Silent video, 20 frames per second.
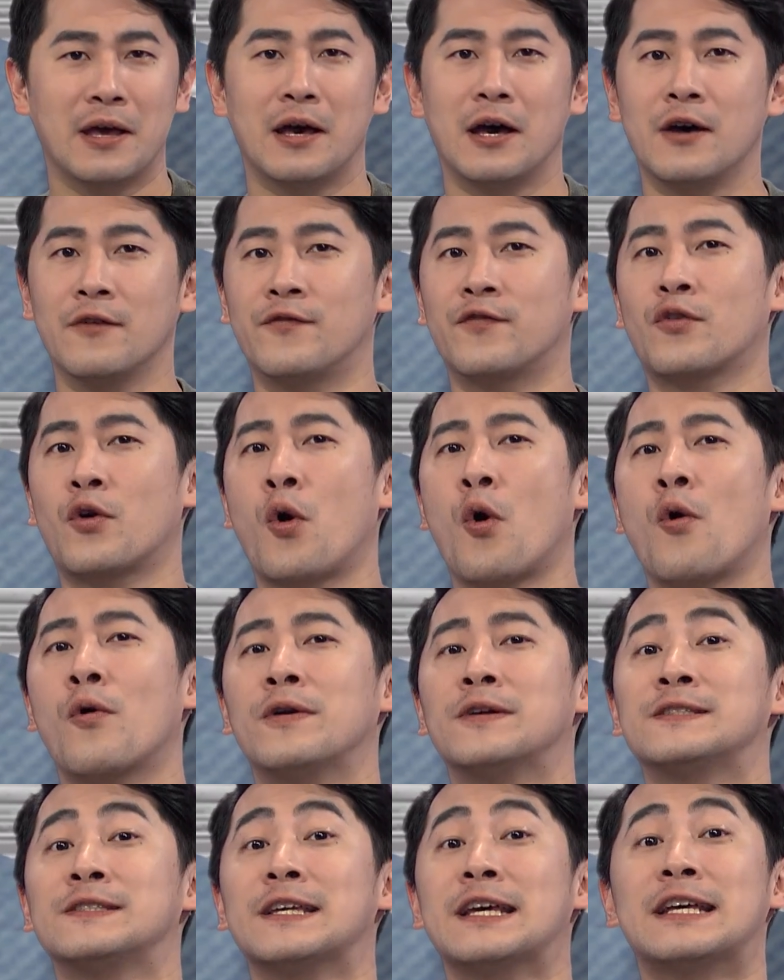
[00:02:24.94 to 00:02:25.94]
Of
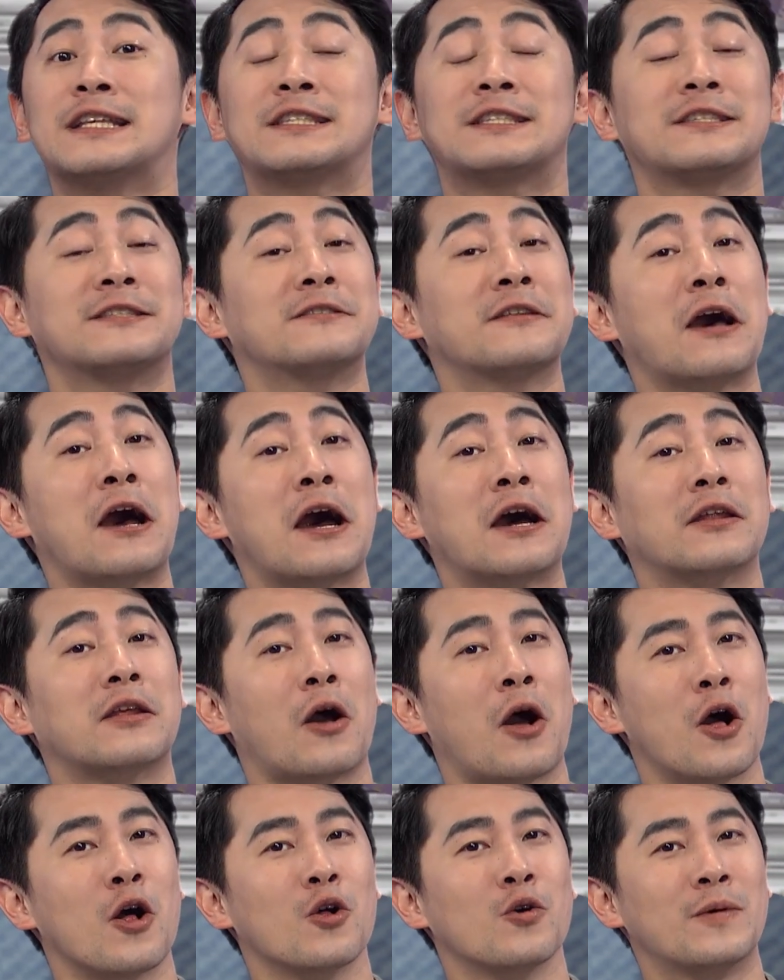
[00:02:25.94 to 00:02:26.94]
course, it's not
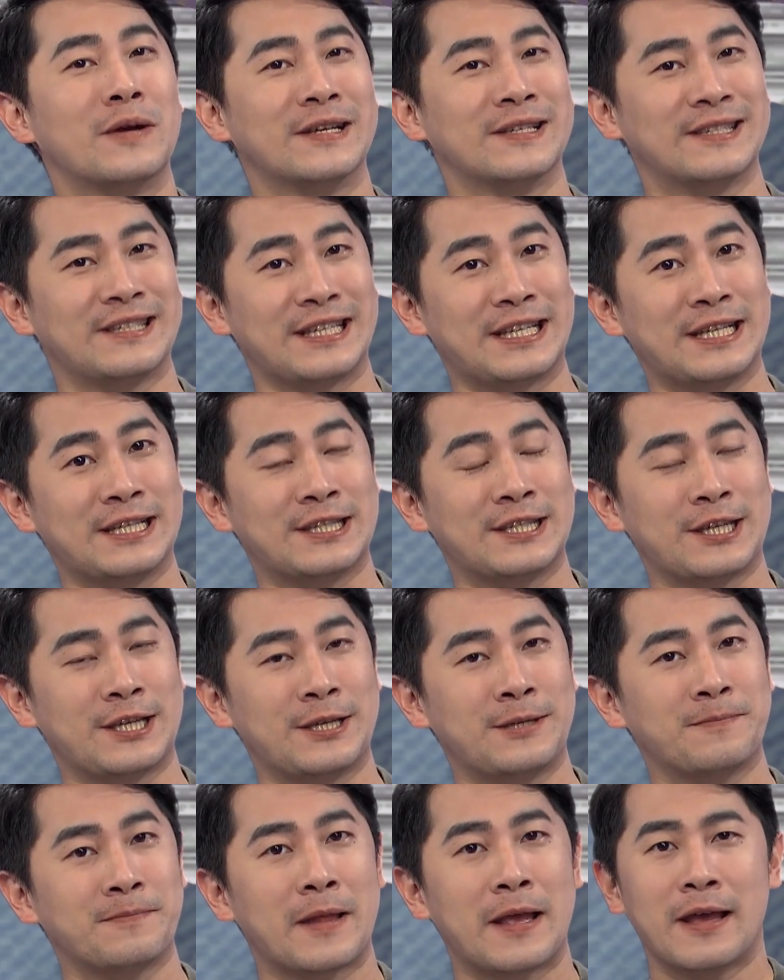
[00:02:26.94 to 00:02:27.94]
always easy.
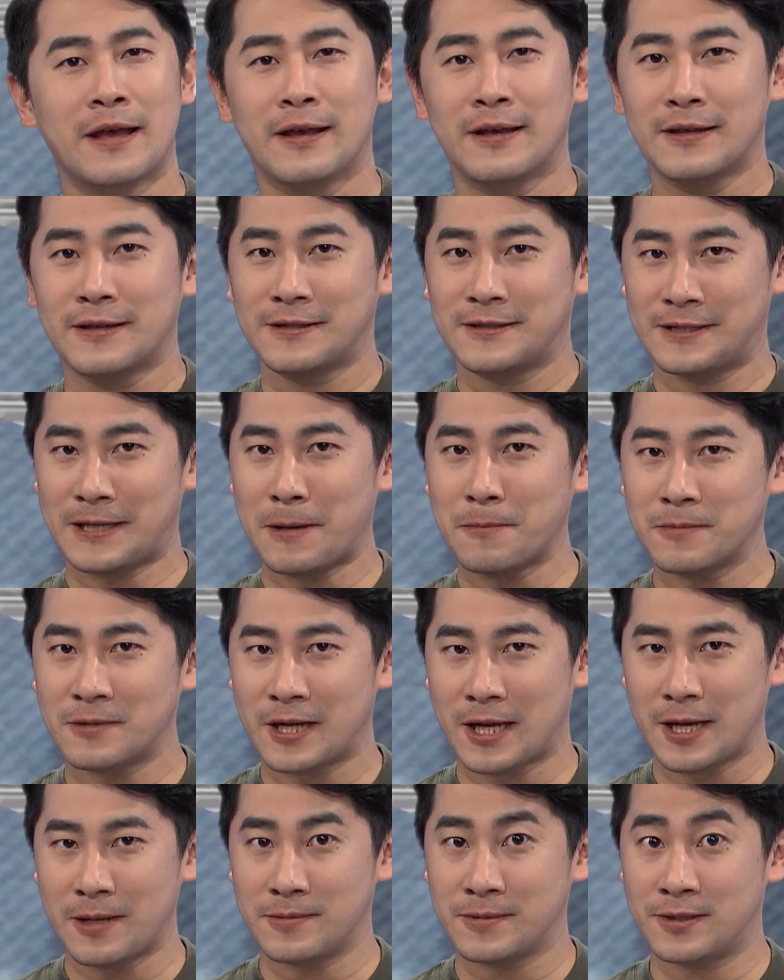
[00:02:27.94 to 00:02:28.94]

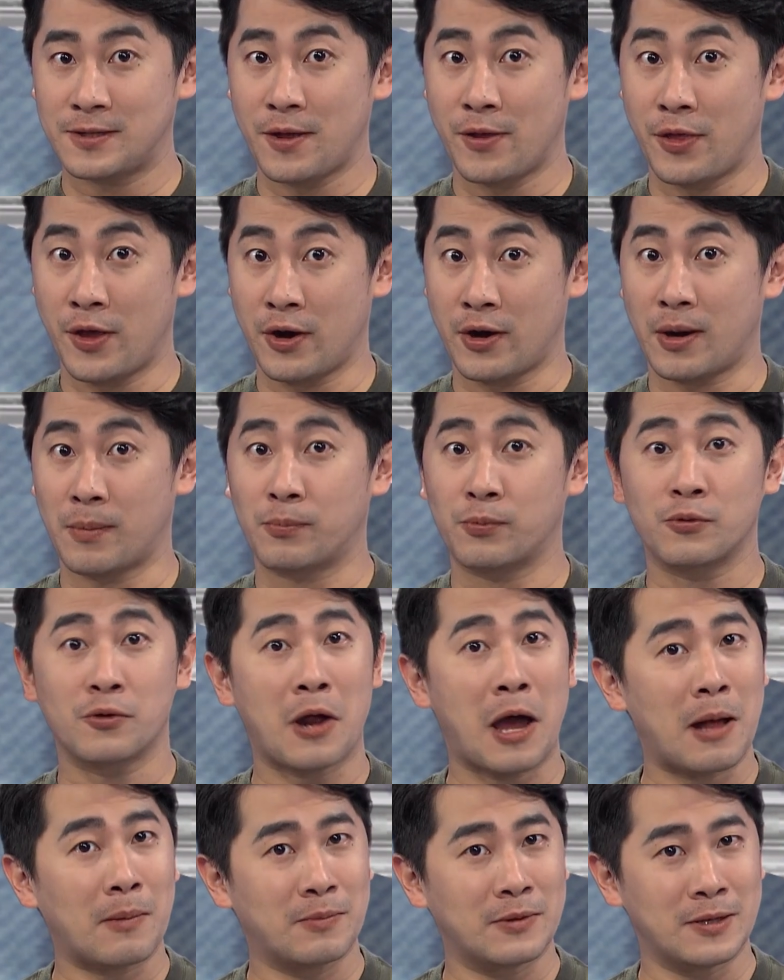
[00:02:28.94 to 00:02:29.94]
Sometimes there are
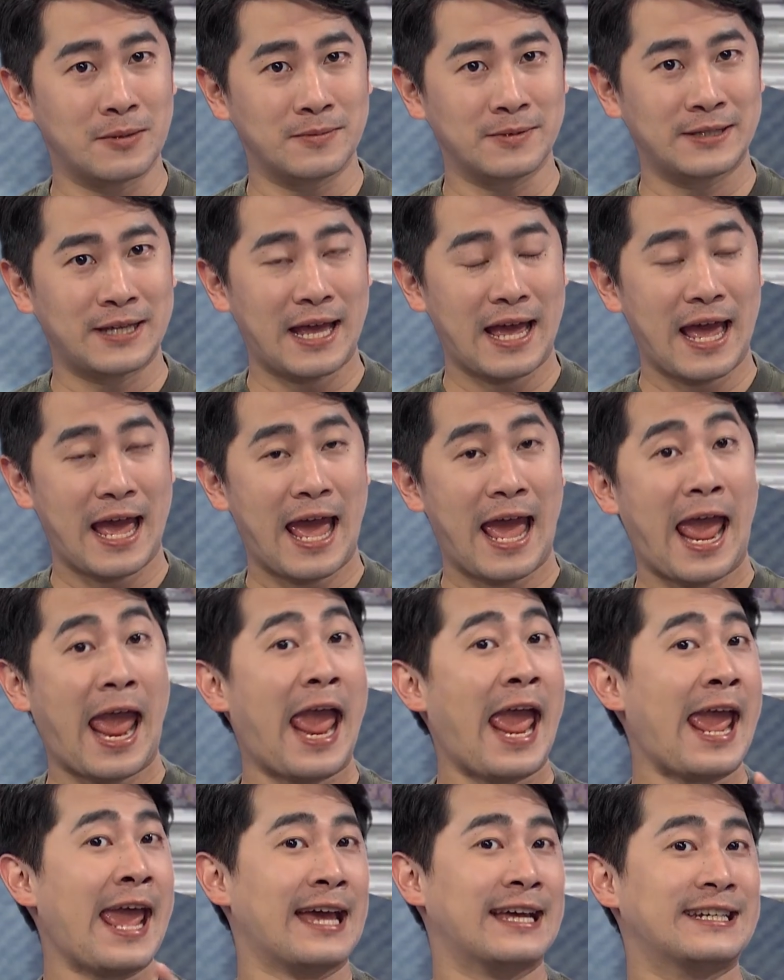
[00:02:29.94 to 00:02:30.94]
problems
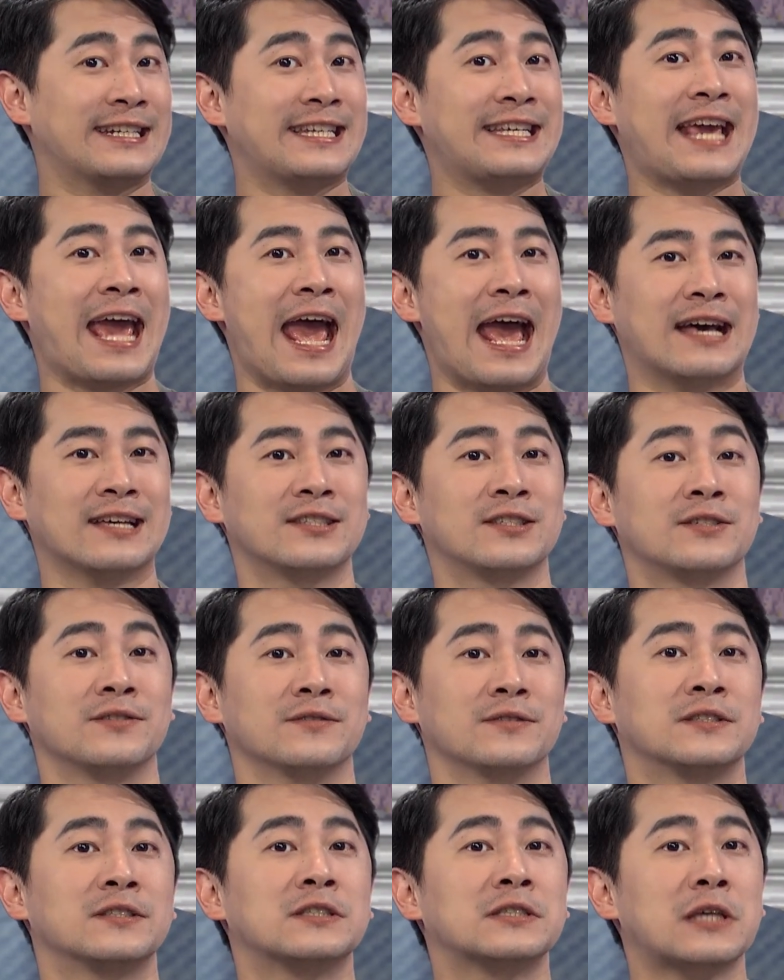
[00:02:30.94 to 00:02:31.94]
and he has to
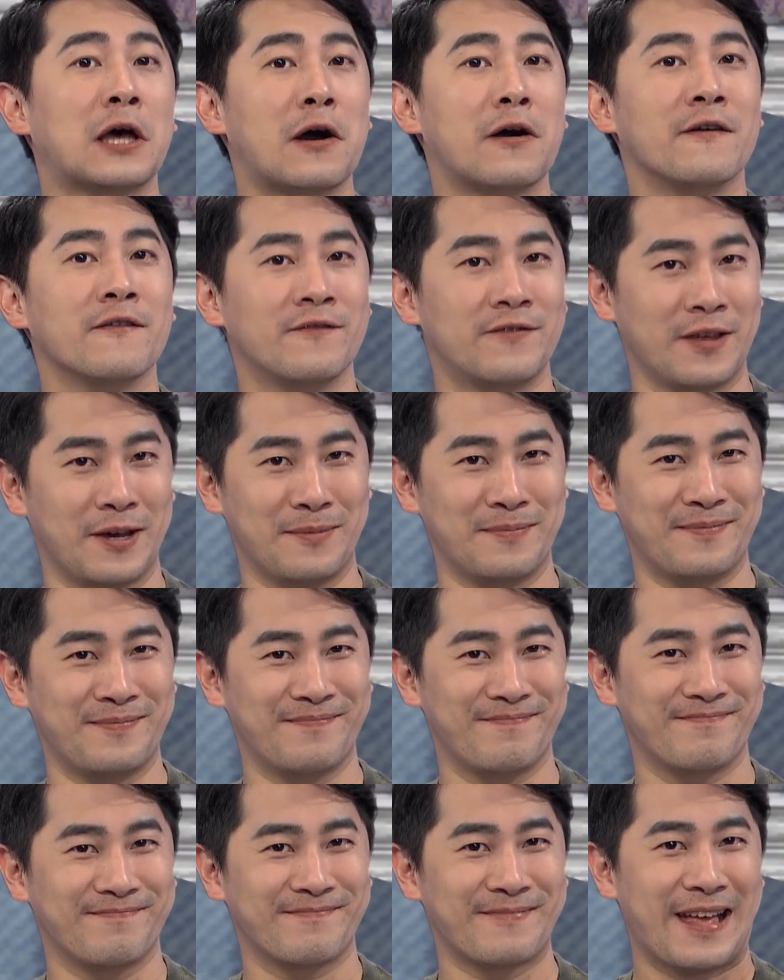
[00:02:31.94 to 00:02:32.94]
solve them.
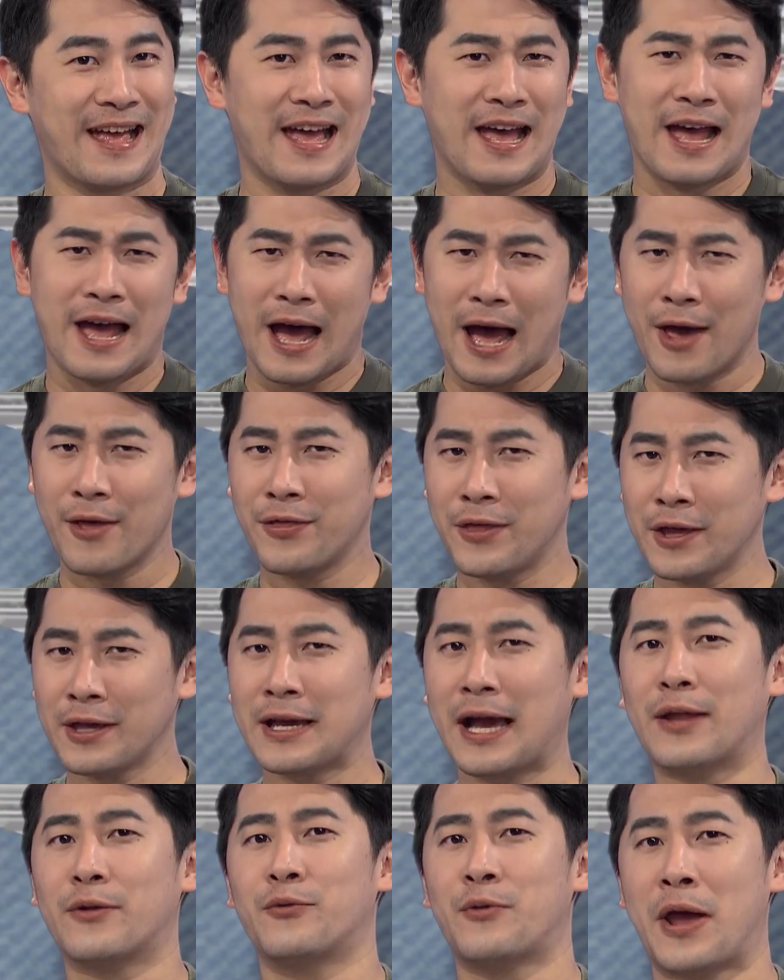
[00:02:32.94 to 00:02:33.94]
I think
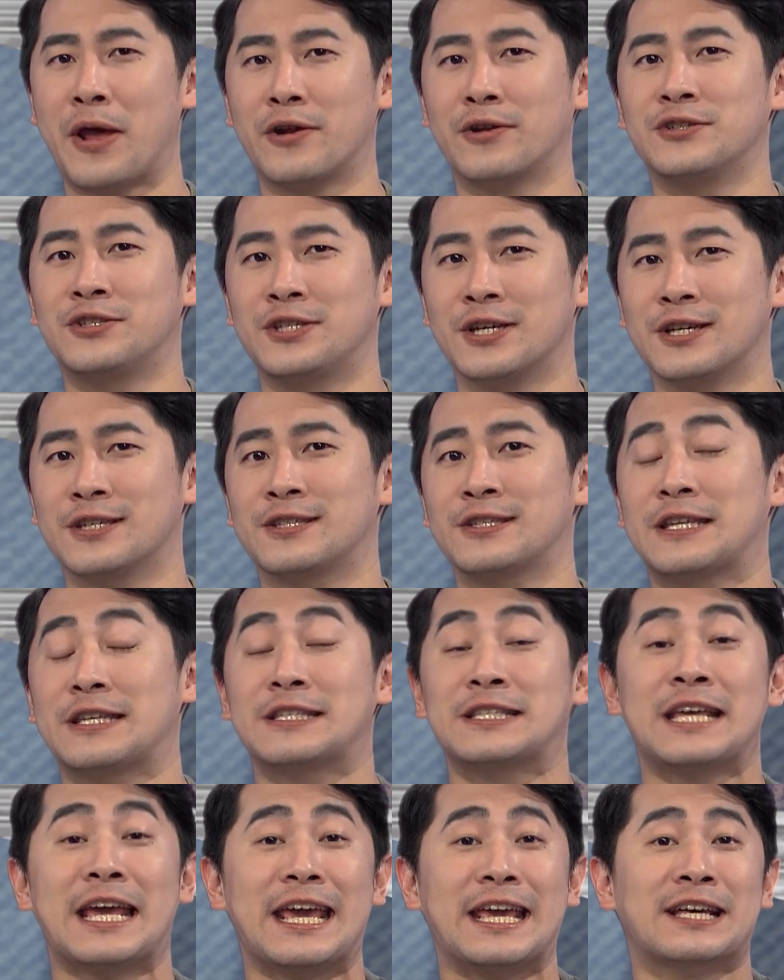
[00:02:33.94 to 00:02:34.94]
I'd rather just
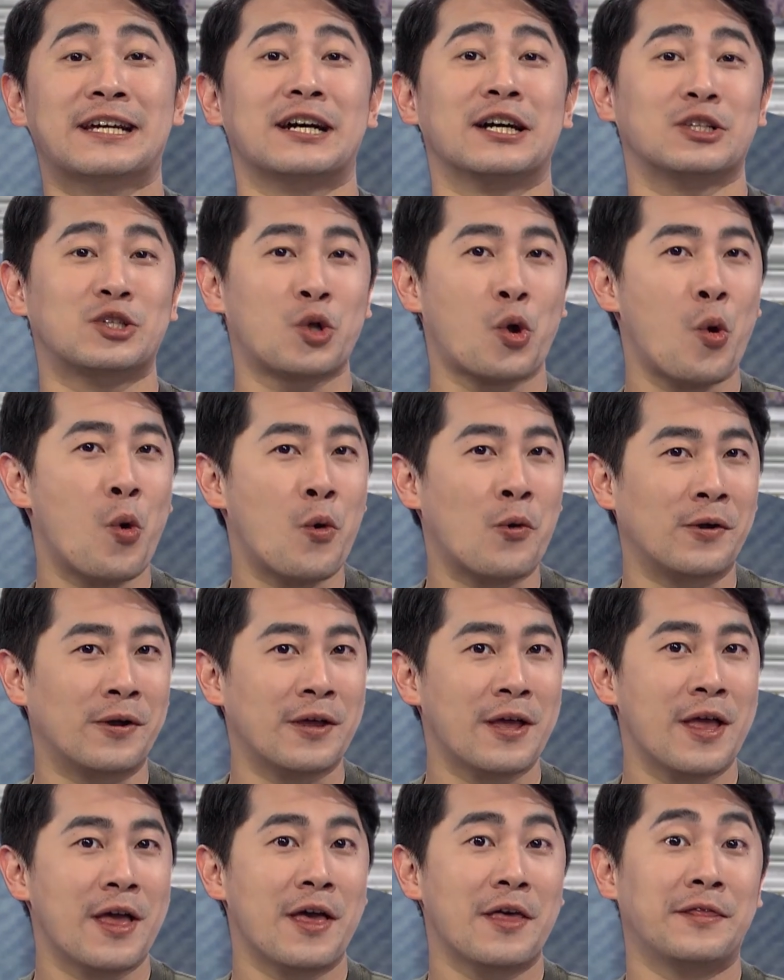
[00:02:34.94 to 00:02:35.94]
take a tour
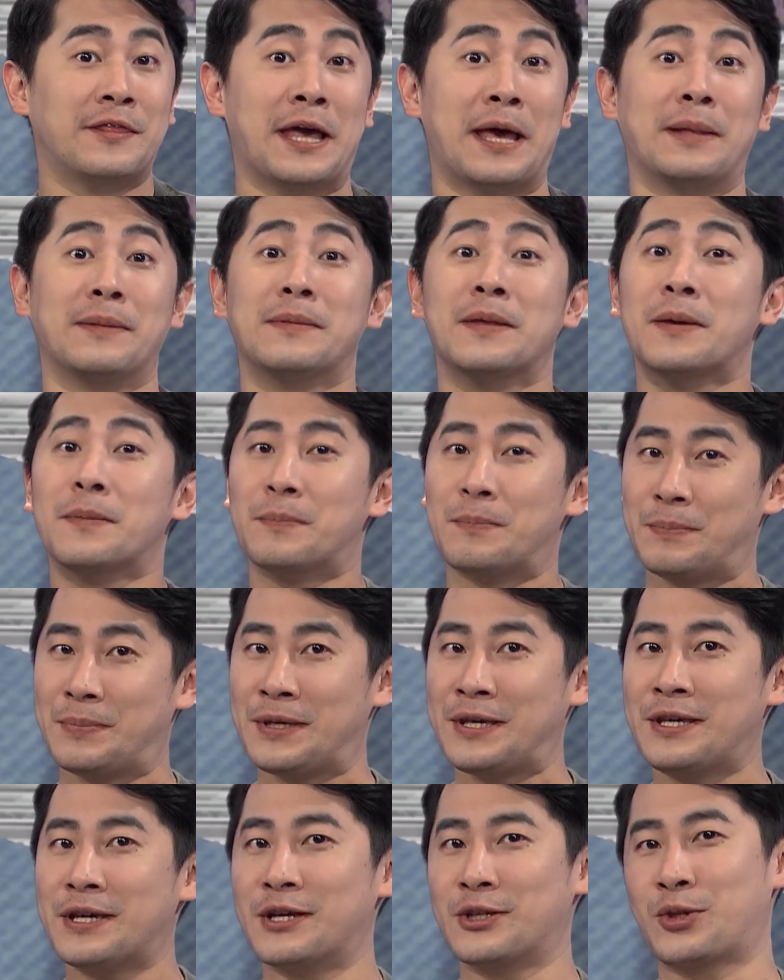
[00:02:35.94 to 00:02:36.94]
than
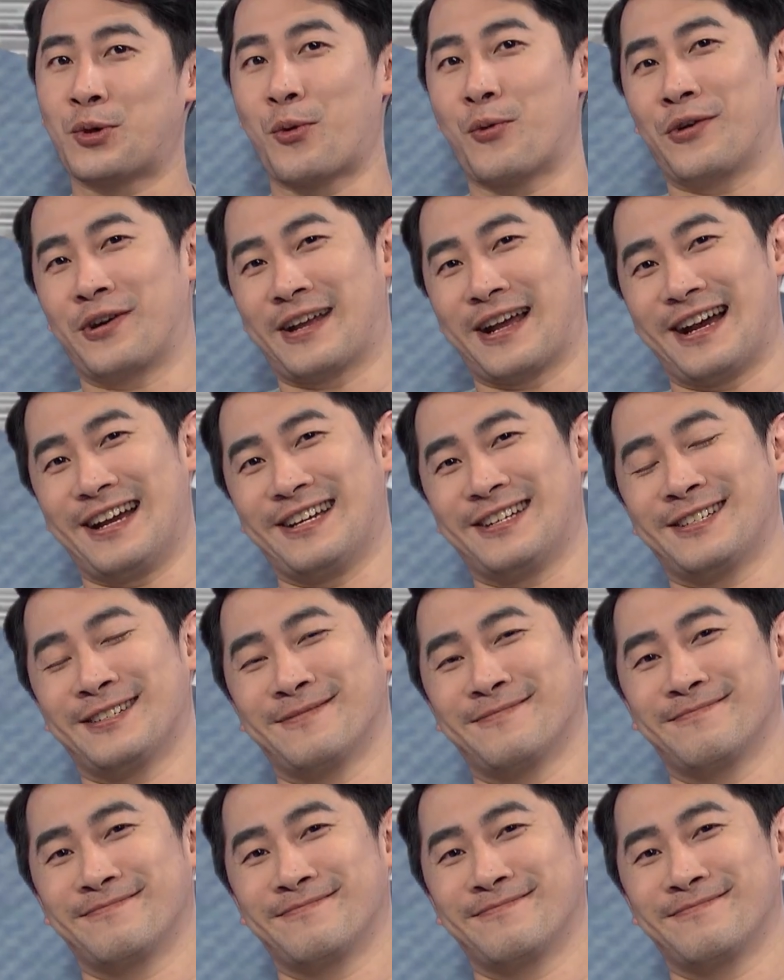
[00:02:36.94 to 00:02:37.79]
be a tour guide.